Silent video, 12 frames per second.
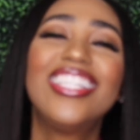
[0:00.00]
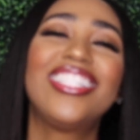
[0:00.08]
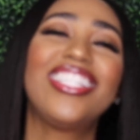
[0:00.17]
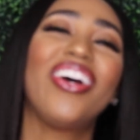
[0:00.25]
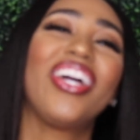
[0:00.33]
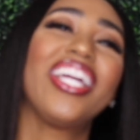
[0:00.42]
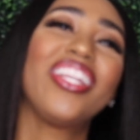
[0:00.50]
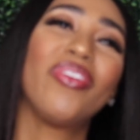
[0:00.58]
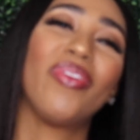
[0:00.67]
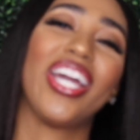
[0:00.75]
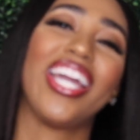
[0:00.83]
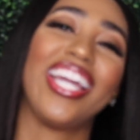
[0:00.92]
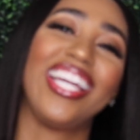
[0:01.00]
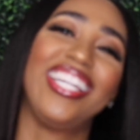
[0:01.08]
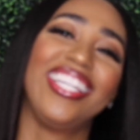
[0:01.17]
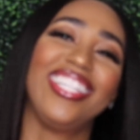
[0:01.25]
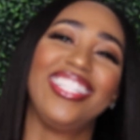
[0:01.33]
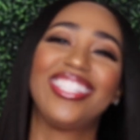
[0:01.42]
So
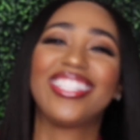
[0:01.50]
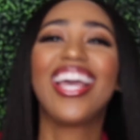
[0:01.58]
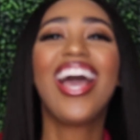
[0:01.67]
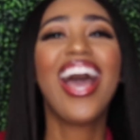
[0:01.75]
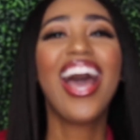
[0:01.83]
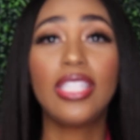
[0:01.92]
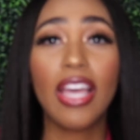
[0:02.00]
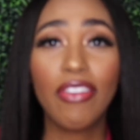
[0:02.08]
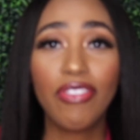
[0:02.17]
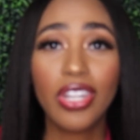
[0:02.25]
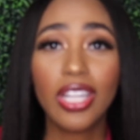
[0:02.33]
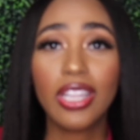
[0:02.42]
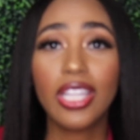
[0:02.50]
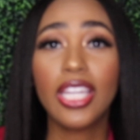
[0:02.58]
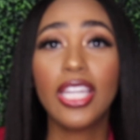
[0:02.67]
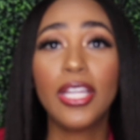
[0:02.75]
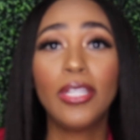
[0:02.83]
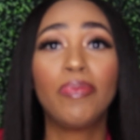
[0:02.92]
anyways,
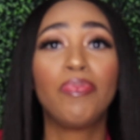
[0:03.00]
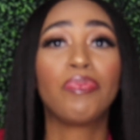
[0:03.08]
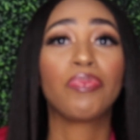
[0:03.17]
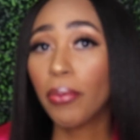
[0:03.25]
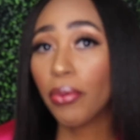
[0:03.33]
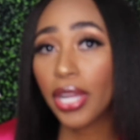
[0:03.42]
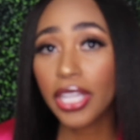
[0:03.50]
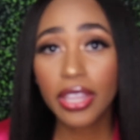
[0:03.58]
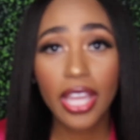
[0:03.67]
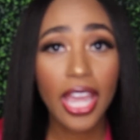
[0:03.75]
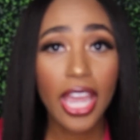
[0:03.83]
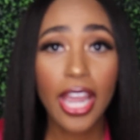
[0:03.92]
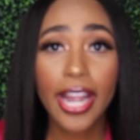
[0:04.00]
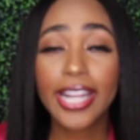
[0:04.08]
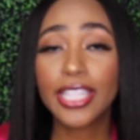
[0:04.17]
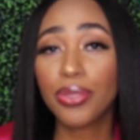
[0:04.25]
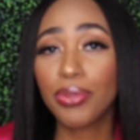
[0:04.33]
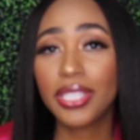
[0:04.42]
definitely separate the hair
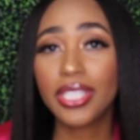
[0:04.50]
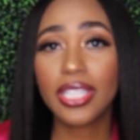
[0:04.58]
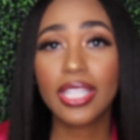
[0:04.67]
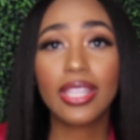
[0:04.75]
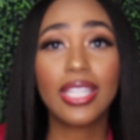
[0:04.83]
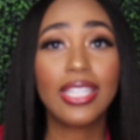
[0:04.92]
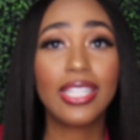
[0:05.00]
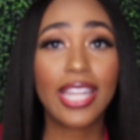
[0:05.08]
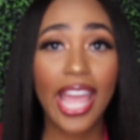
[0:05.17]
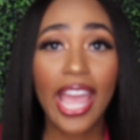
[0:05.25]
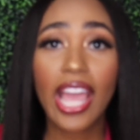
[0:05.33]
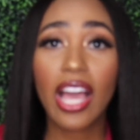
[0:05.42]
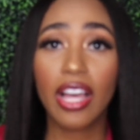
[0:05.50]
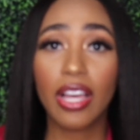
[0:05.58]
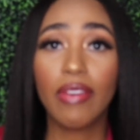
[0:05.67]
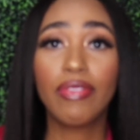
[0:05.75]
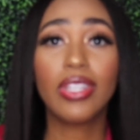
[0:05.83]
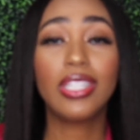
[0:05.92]
and twist it the day
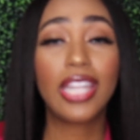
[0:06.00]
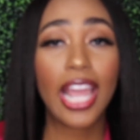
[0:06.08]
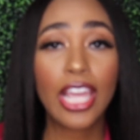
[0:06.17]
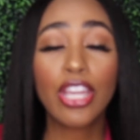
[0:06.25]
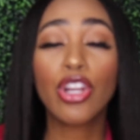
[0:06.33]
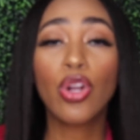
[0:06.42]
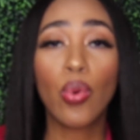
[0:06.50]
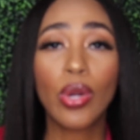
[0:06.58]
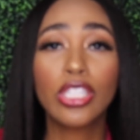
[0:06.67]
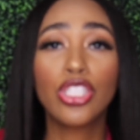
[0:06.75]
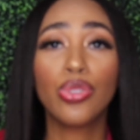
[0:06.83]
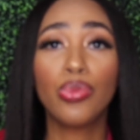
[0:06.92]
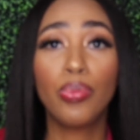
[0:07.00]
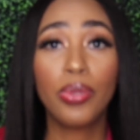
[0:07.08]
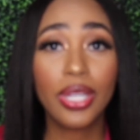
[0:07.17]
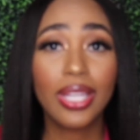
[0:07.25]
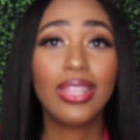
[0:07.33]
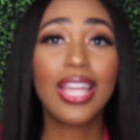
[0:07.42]
of. The day you're going to
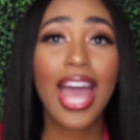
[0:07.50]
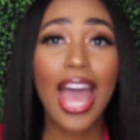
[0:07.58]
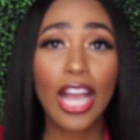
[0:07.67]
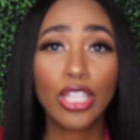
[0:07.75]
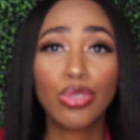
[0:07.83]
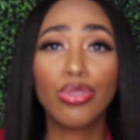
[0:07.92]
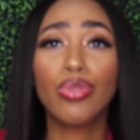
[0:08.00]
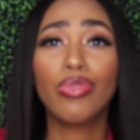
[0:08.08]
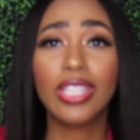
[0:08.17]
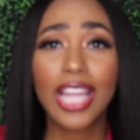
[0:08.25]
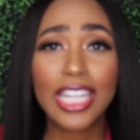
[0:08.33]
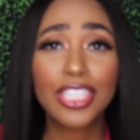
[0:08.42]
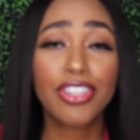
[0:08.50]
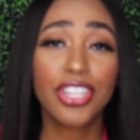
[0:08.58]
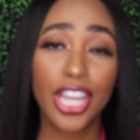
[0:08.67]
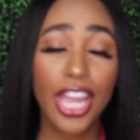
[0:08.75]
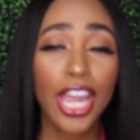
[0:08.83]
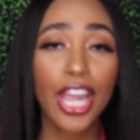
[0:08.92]
put the actual relaxer in
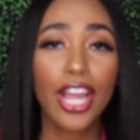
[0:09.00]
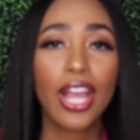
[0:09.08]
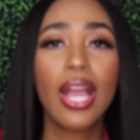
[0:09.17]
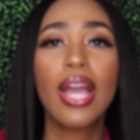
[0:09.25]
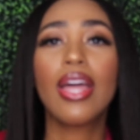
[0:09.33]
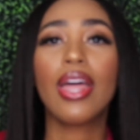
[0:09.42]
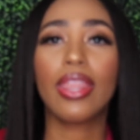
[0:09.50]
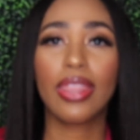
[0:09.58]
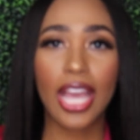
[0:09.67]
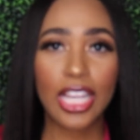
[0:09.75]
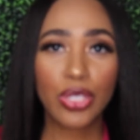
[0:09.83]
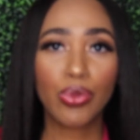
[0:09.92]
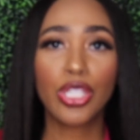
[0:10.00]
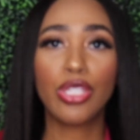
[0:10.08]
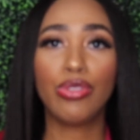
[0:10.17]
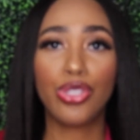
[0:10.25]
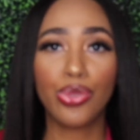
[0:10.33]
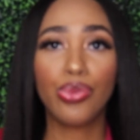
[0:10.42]
your hair, that's when
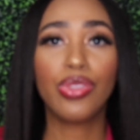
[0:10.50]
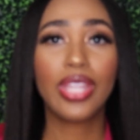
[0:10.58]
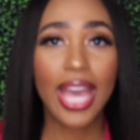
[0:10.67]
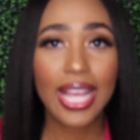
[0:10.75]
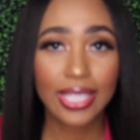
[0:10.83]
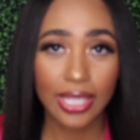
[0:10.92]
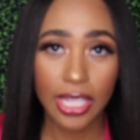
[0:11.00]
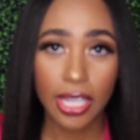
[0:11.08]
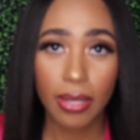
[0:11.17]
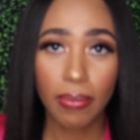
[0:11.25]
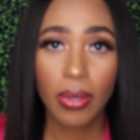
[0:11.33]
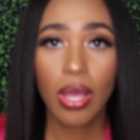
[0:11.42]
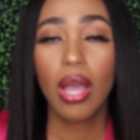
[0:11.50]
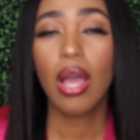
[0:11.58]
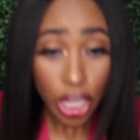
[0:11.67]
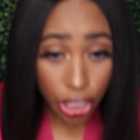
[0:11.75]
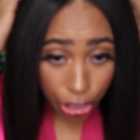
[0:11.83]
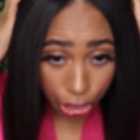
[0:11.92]
you do that step.
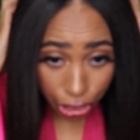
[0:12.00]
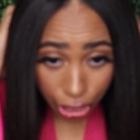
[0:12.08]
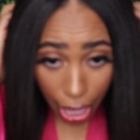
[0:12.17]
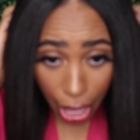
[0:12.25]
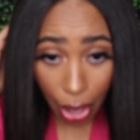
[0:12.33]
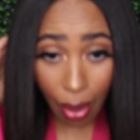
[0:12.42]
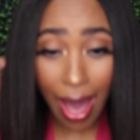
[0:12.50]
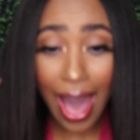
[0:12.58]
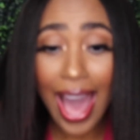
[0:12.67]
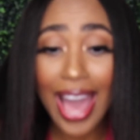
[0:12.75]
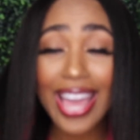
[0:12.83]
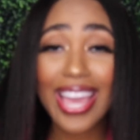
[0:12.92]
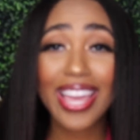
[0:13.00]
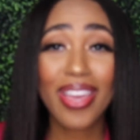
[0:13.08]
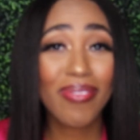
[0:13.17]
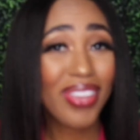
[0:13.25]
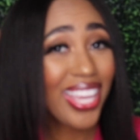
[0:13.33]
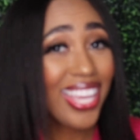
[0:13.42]
So I
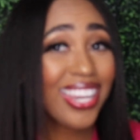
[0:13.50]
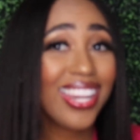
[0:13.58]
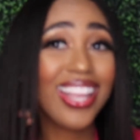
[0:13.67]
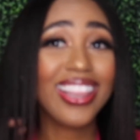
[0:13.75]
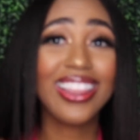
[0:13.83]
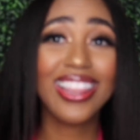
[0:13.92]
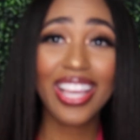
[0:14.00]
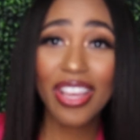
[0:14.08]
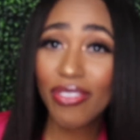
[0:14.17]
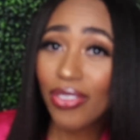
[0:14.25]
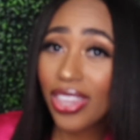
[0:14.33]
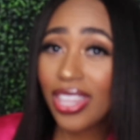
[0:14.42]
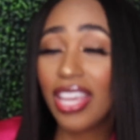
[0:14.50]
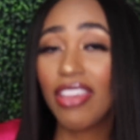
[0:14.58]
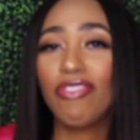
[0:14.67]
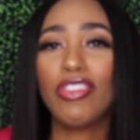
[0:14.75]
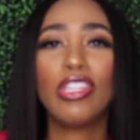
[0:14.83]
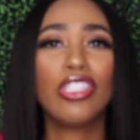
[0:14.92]
am in love with it.
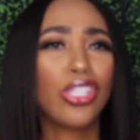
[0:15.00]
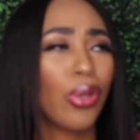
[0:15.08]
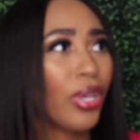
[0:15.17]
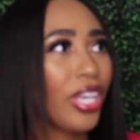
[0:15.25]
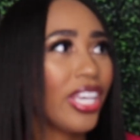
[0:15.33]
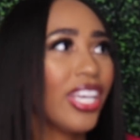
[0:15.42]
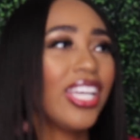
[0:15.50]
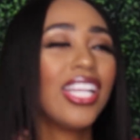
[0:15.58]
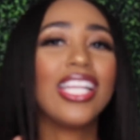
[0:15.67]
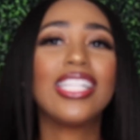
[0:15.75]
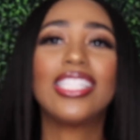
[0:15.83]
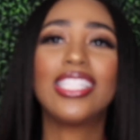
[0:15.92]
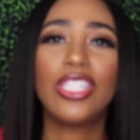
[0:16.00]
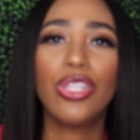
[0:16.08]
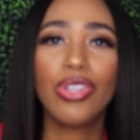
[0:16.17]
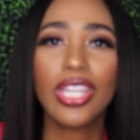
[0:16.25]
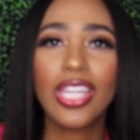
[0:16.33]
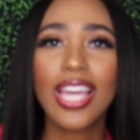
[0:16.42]
It feels so good and
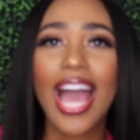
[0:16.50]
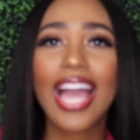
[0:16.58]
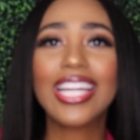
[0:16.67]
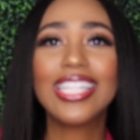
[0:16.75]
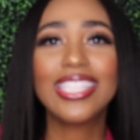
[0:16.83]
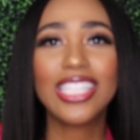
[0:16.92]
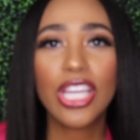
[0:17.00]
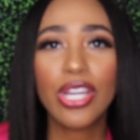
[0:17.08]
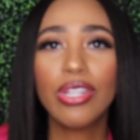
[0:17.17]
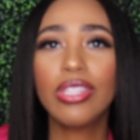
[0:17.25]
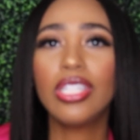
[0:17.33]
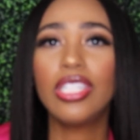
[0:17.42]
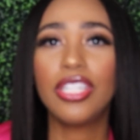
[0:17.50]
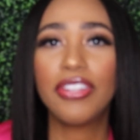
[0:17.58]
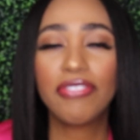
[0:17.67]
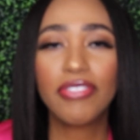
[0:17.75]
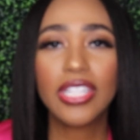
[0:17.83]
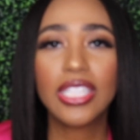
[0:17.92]
silky. I can tell the
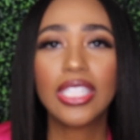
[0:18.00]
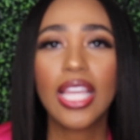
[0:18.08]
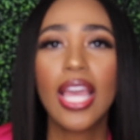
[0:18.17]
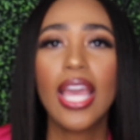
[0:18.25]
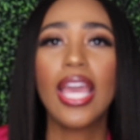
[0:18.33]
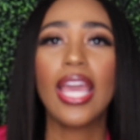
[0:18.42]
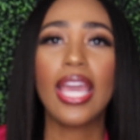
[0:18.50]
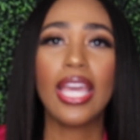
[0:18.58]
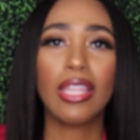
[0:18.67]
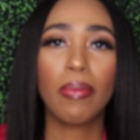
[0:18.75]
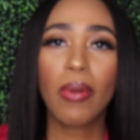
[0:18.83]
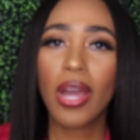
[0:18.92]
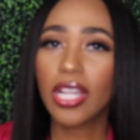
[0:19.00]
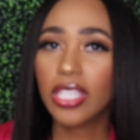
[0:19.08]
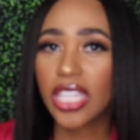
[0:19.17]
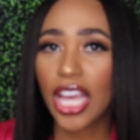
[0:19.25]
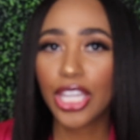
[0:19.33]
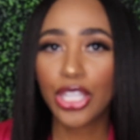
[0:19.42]
difference in the
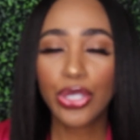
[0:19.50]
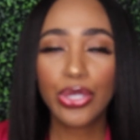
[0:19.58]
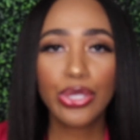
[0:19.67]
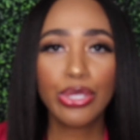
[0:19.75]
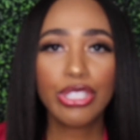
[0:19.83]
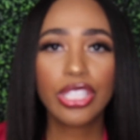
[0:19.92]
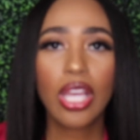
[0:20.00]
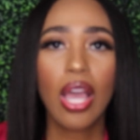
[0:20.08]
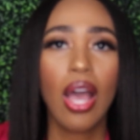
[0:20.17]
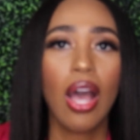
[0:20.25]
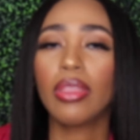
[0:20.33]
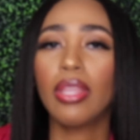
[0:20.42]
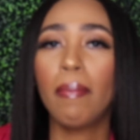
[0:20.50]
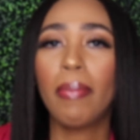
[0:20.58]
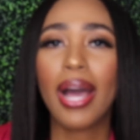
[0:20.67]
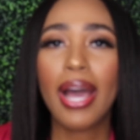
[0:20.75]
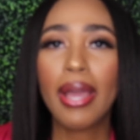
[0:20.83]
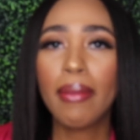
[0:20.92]
products I used. The
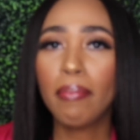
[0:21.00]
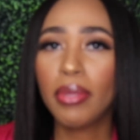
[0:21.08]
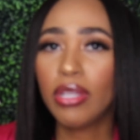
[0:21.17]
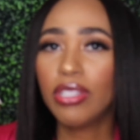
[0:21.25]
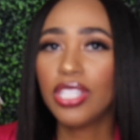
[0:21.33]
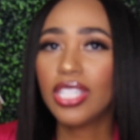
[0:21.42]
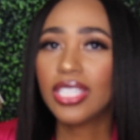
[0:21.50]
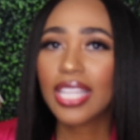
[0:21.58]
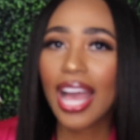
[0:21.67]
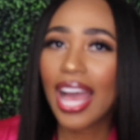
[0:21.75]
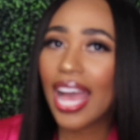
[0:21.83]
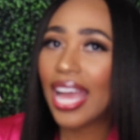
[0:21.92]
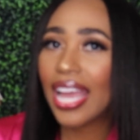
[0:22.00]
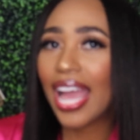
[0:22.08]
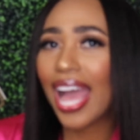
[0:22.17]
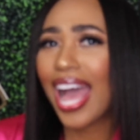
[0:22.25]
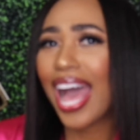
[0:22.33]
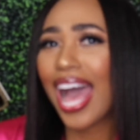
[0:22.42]
bond builders, I